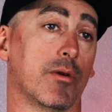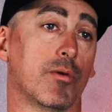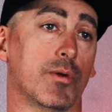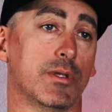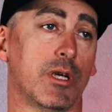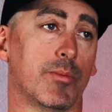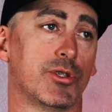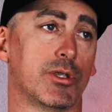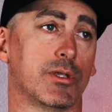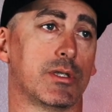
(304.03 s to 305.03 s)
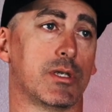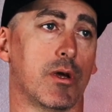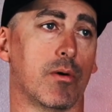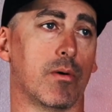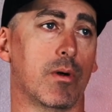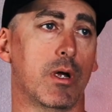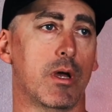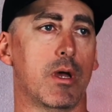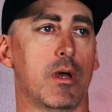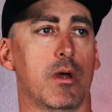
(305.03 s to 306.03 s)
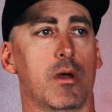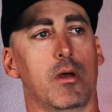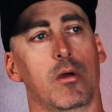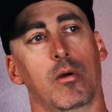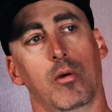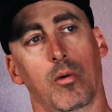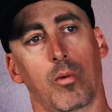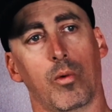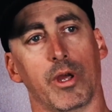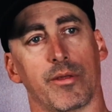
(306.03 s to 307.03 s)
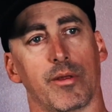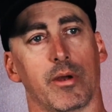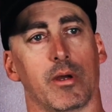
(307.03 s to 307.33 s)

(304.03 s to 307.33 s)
coolant temperatures, so With